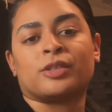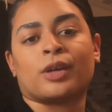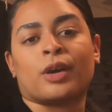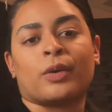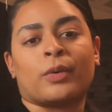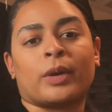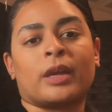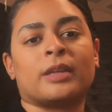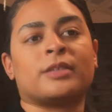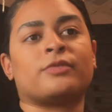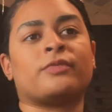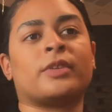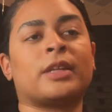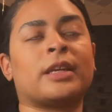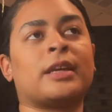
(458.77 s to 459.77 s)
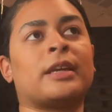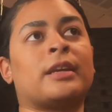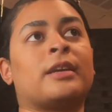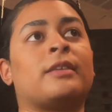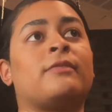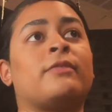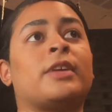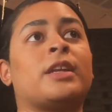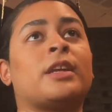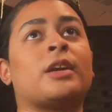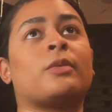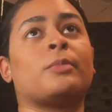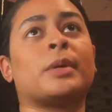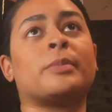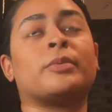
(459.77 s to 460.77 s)
so it's really
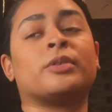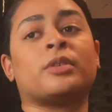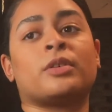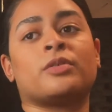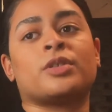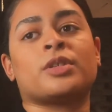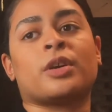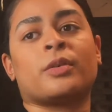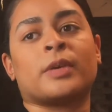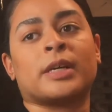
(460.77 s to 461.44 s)
inconvenient when people no-show,